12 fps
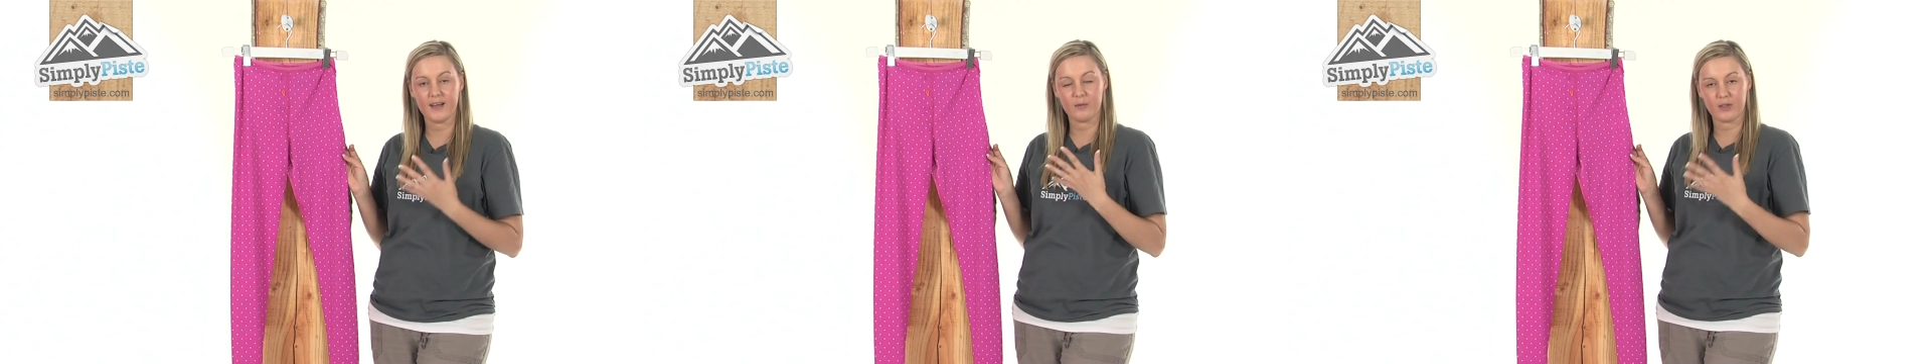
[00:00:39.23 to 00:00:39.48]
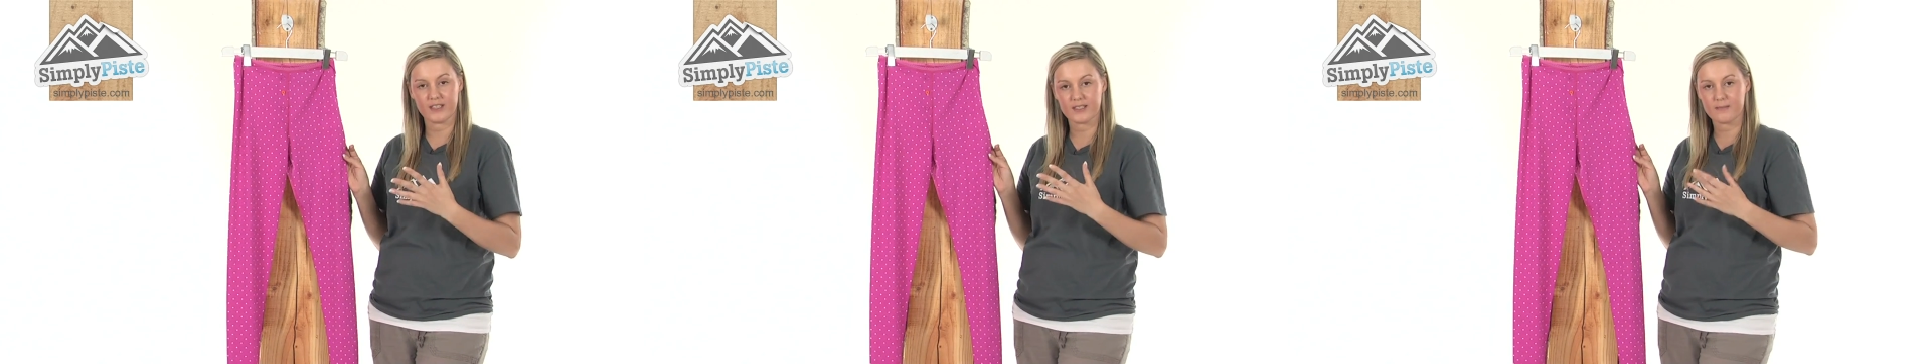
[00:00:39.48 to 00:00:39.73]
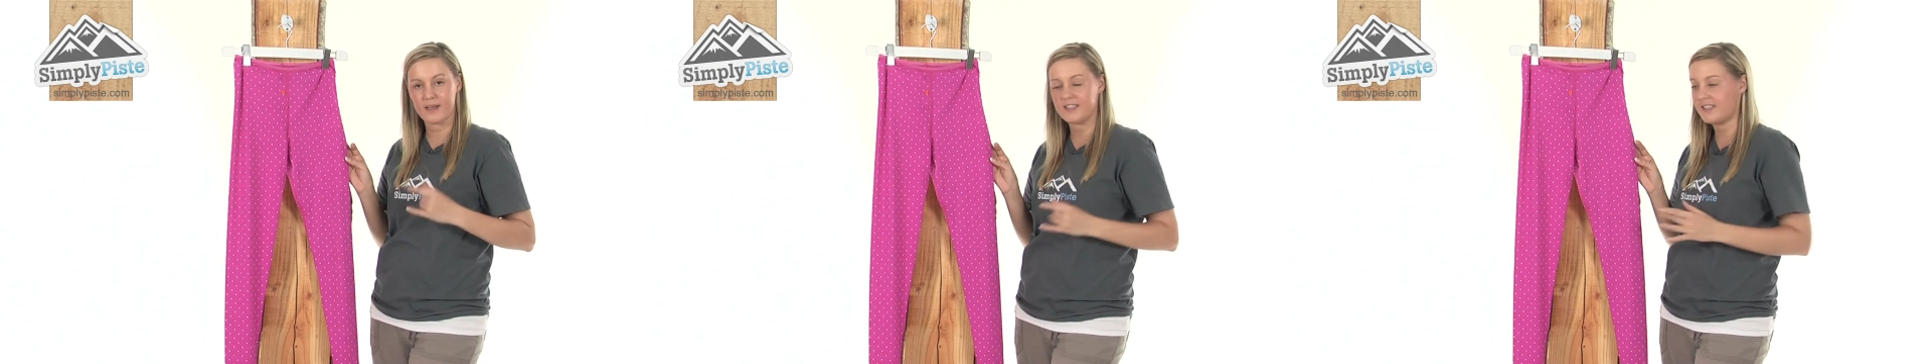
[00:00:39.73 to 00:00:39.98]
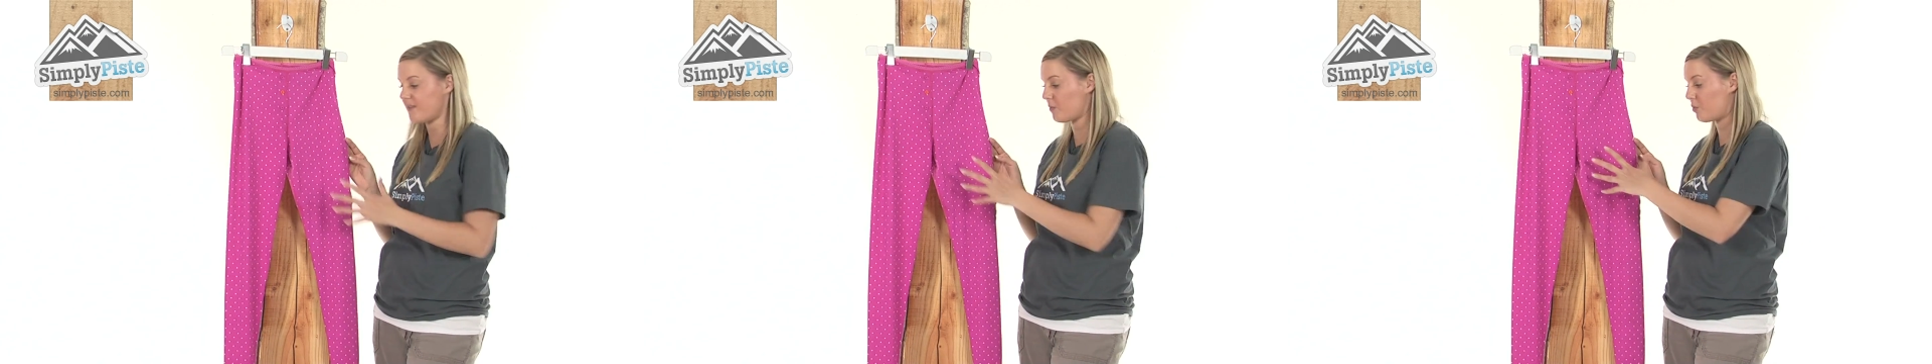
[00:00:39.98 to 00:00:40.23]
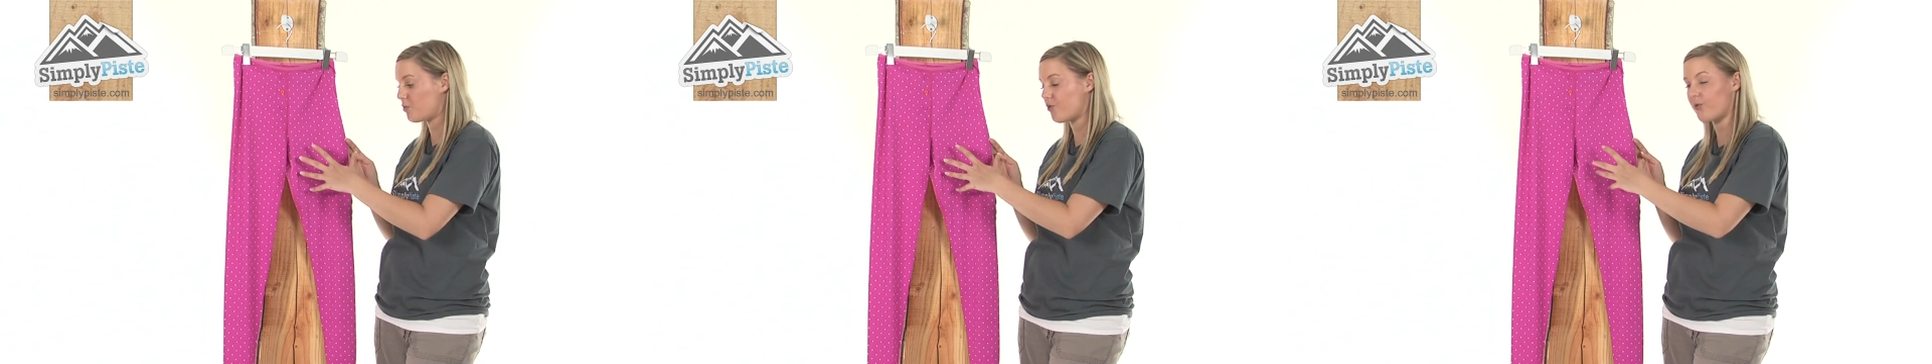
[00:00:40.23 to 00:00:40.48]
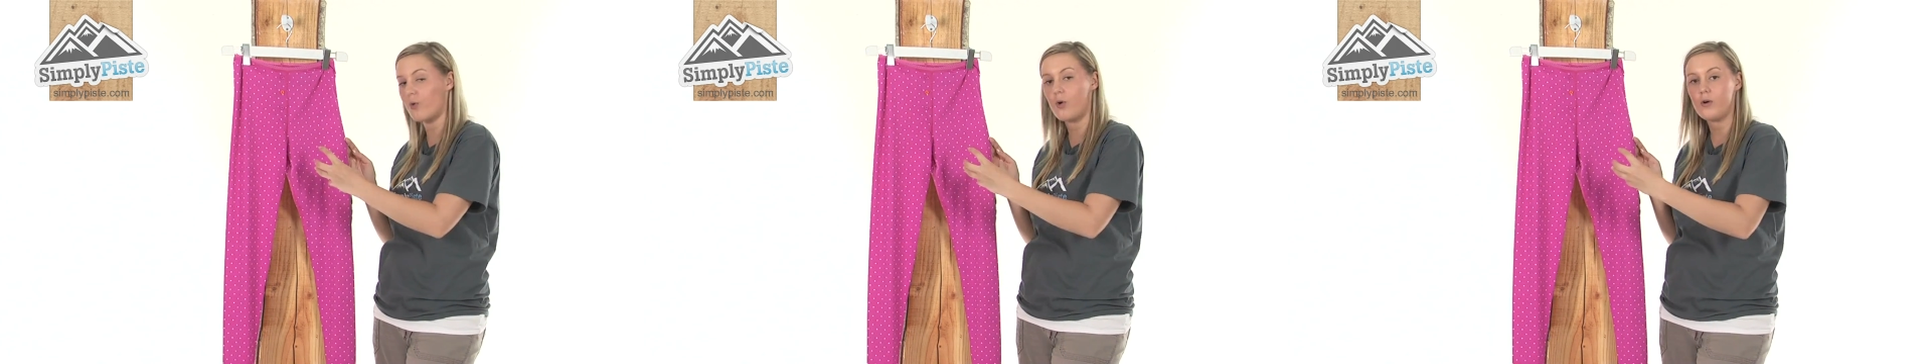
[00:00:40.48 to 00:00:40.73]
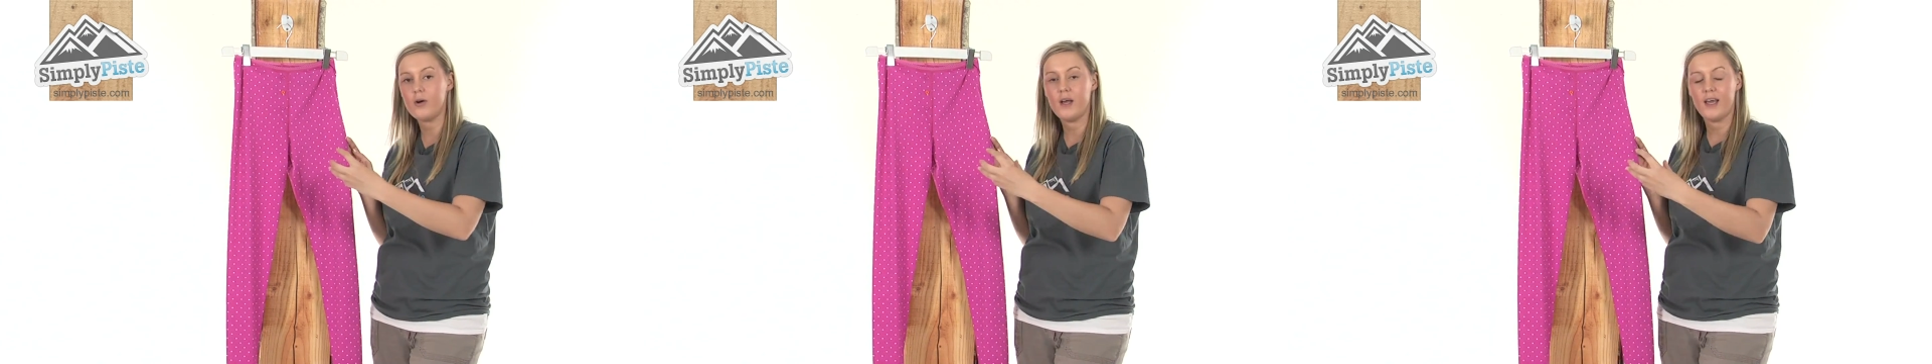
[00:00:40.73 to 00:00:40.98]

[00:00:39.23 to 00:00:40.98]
Now, what this means is it will draw